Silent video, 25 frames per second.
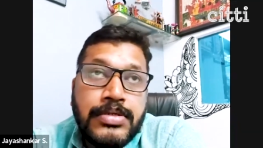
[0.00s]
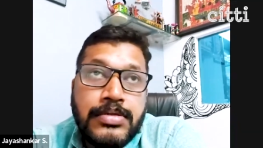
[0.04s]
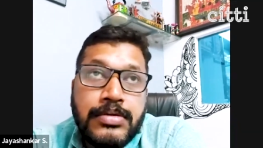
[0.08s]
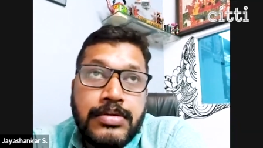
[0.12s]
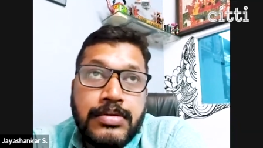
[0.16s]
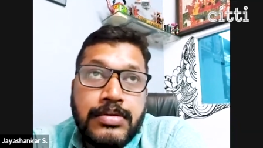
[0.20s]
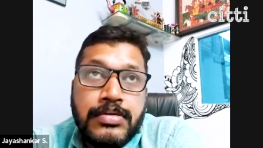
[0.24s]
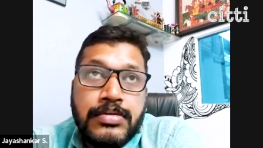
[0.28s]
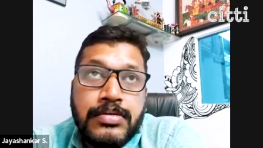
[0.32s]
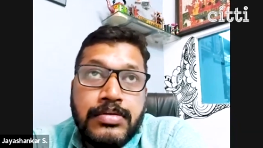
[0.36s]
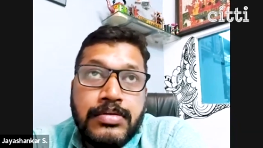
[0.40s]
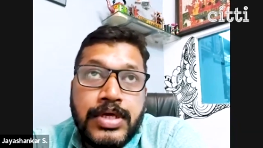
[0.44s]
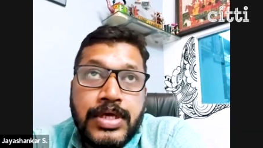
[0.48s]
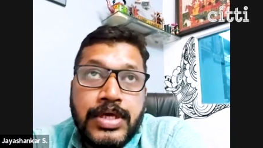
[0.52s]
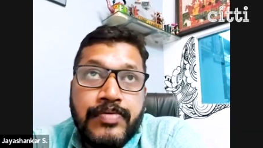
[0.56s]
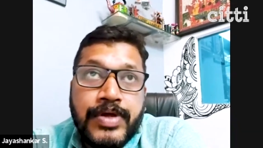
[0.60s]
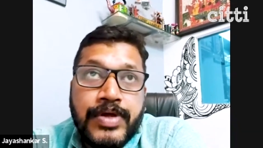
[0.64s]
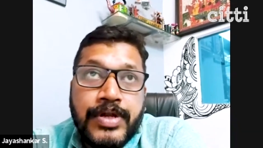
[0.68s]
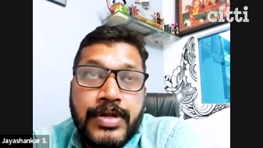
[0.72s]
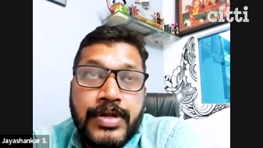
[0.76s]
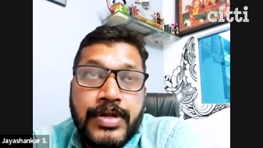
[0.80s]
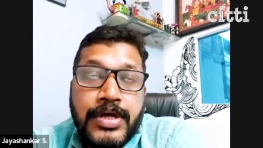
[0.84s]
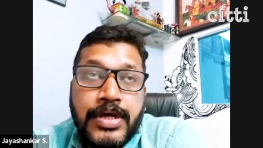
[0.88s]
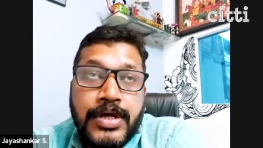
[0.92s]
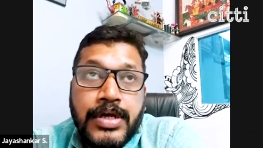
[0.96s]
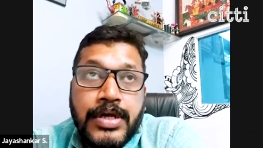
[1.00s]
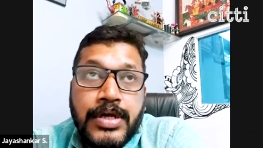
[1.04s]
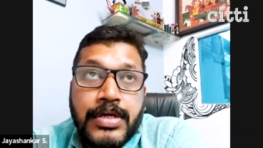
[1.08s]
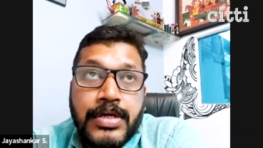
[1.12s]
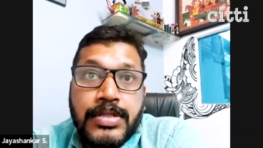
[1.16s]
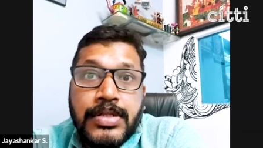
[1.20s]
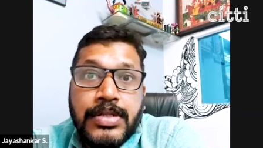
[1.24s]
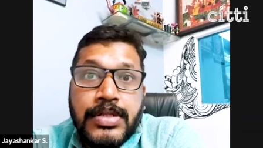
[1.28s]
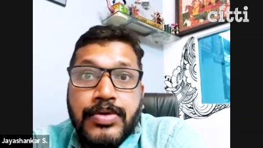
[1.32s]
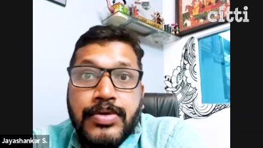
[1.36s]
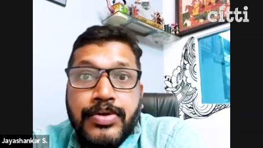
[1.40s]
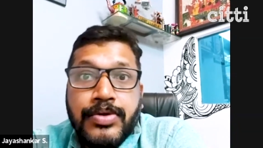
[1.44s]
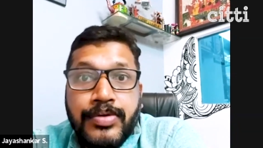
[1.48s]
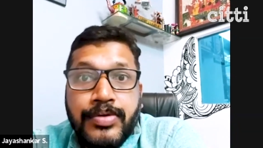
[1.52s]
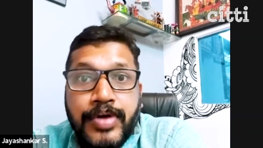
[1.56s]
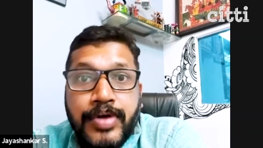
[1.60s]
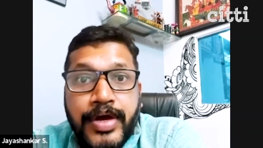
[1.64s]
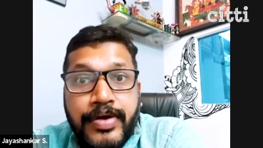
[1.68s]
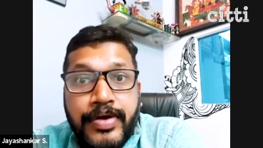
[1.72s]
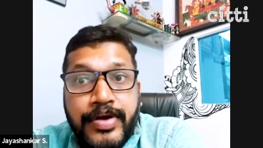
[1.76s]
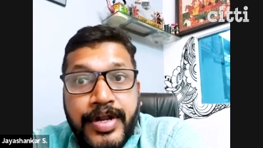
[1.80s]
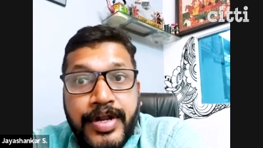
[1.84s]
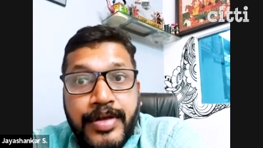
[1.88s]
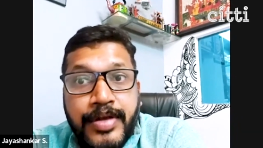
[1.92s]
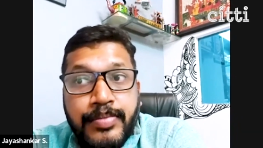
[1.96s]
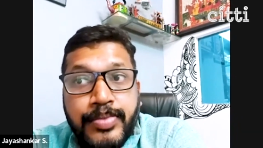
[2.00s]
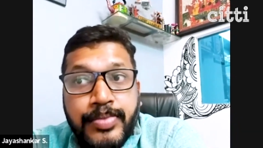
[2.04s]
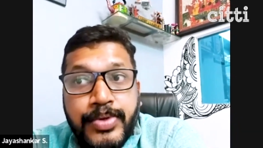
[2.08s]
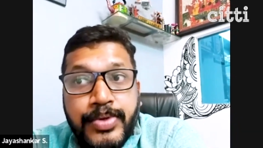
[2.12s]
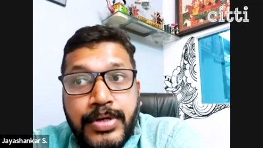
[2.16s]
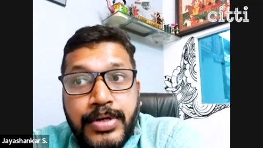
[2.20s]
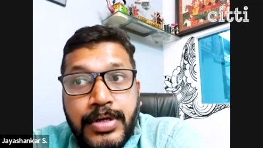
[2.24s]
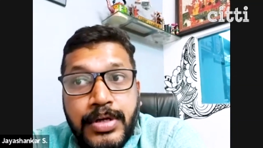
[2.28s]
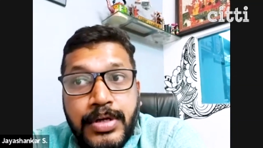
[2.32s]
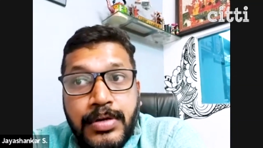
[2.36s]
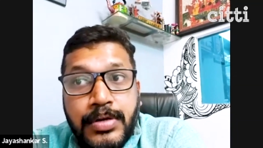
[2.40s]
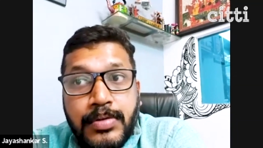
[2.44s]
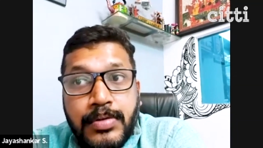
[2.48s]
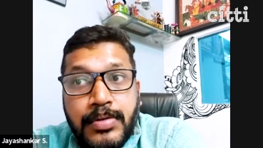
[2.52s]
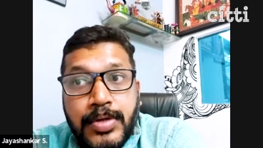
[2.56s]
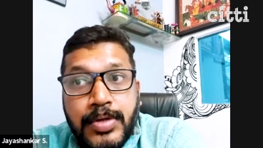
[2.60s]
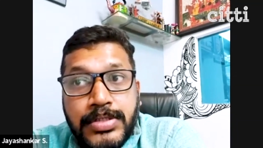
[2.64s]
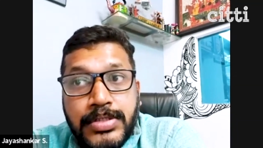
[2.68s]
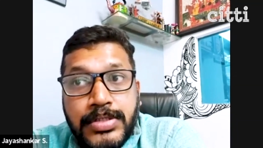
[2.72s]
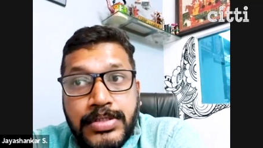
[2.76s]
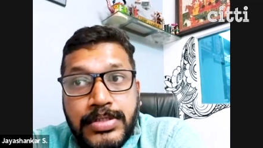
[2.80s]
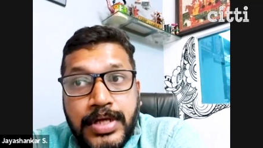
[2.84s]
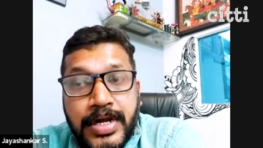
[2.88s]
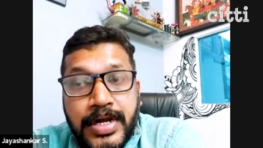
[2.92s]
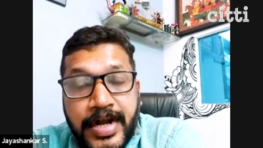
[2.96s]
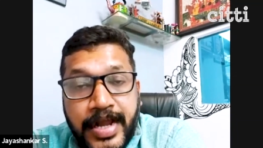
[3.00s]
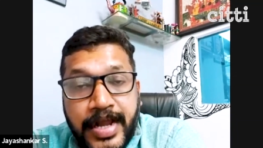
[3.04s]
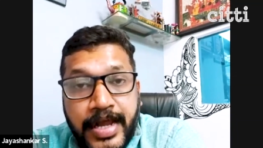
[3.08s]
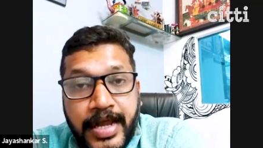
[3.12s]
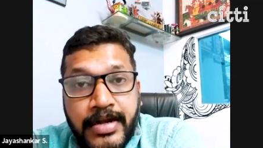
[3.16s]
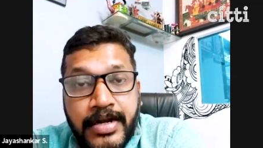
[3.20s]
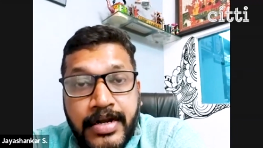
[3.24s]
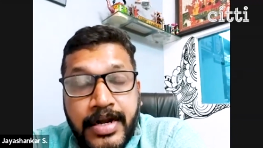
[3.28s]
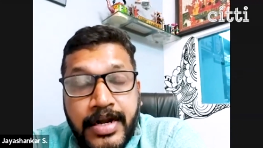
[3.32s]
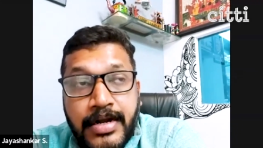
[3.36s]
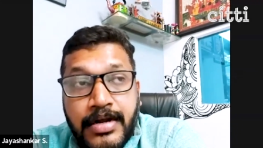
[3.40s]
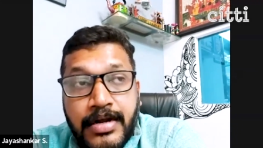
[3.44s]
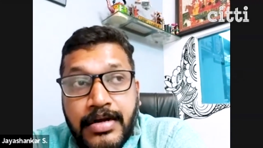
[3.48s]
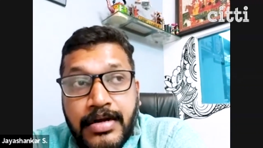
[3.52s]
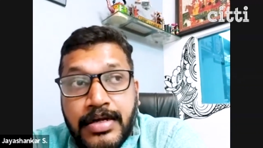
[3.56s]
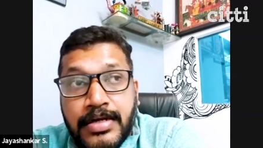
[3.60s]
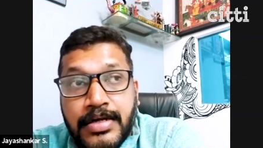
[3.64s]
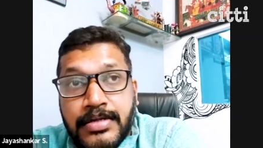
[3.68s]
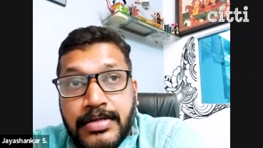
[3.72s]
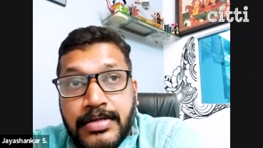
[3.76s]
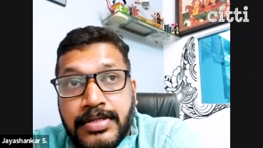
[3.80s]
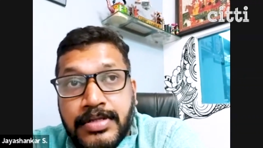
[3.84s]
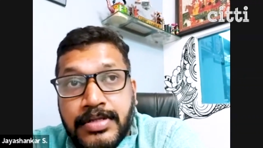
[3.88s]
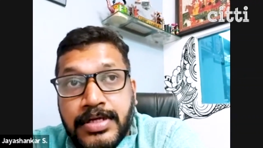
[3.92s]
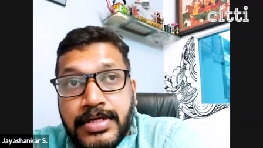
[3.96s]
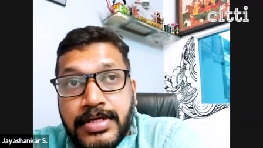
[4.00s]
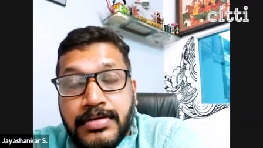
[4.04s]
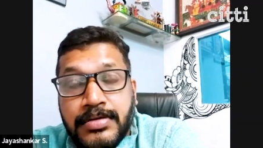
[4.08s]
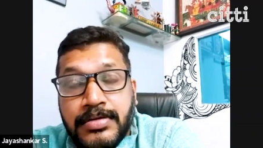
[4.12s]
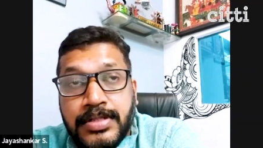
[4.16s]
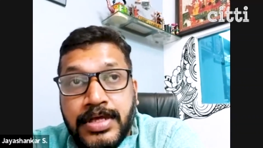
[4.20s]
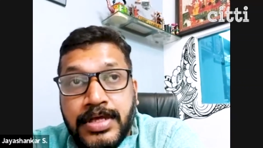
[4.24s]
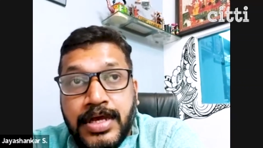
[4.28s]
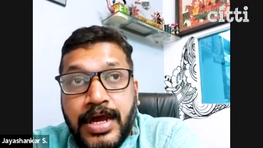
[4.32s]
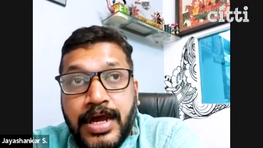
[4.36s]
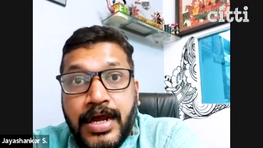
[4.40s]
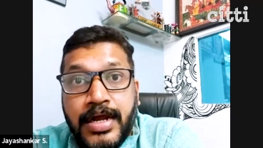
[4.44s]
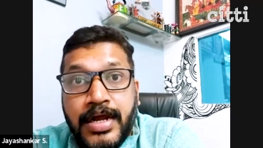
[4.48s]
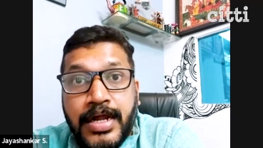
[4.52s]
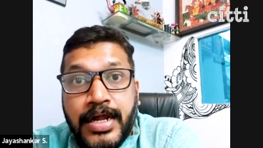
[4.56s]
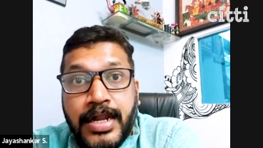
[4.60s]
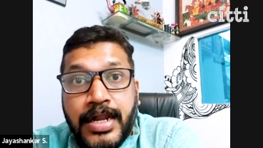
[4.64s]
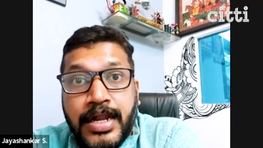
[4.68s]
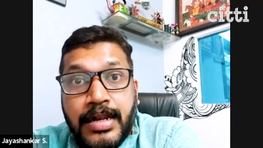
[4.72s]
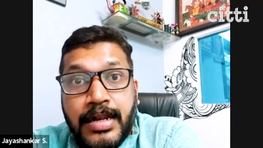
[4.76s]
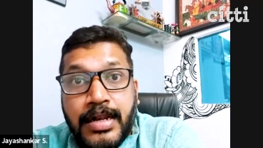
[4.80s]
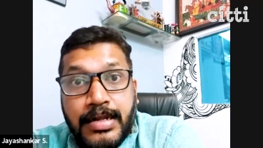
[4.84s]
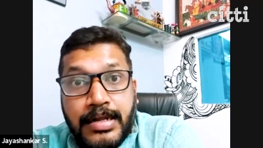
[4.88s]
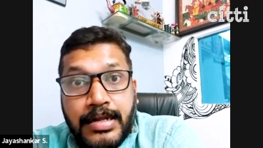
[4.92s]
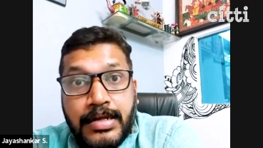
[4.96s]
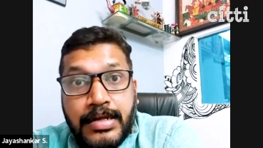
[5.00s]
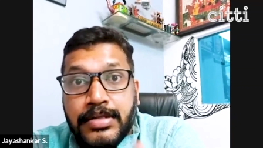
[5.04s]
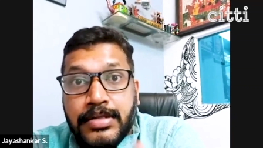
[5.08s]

So yeah. even uh, the Guruvayur temple was attacked, and uh, the the idol,